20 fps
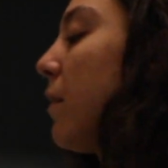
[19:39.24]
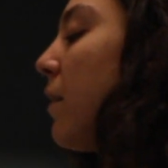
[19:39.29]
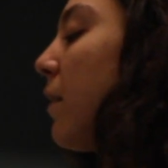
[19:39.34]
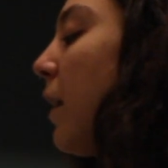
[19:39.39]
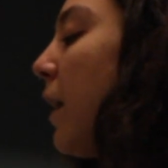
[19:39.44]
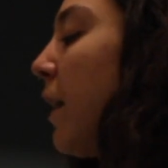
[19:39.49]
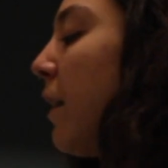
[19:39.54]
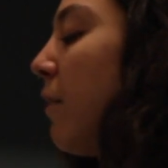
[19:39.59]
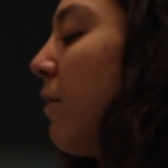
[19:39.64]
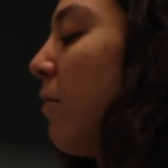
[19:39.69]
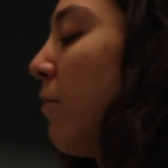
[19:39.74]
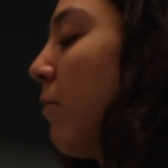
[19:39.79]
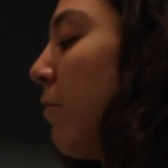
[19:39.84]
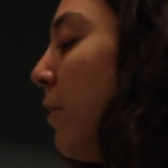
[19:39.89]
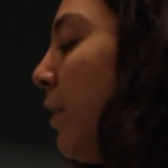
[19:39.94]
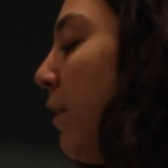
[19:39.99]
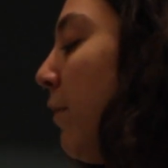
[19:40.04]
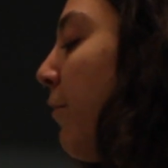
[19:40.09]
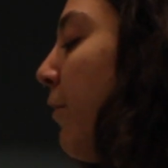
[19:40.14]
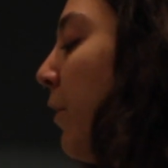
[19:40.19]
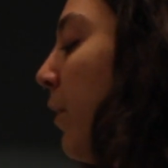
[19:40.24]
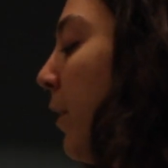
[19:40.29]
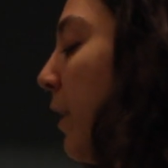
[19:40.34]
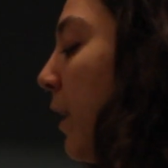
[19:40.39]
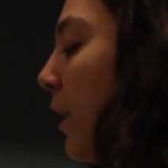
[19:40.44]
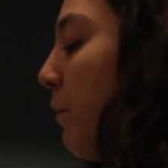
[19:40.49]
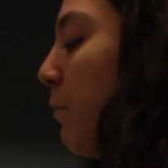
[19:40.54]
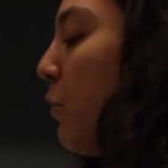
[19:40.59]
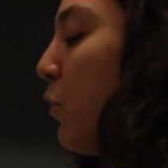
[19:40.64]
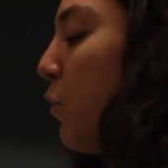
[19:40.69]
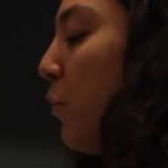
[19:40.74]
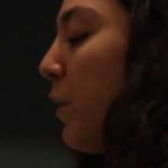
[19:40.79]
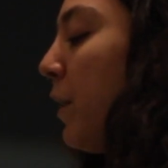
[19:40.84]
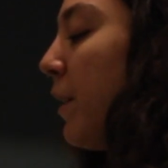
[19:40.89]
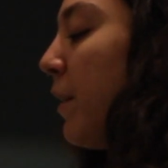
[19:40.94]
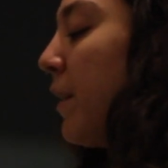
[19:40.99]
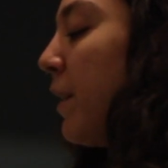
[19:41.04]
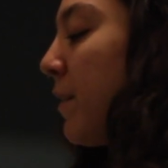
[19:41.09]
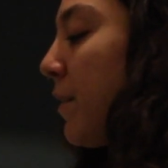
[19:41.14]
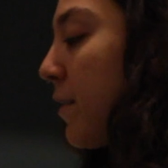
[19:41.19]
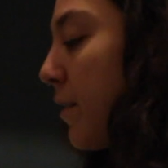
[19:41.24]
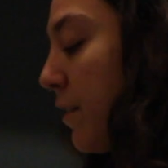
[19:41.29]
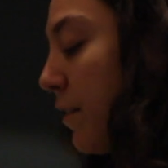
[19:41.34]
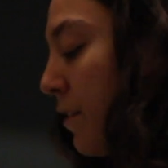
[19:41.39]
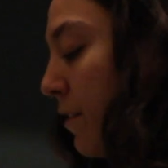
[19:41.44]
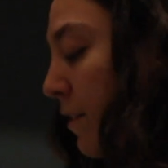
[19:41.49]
I don't really feel that I'm doing this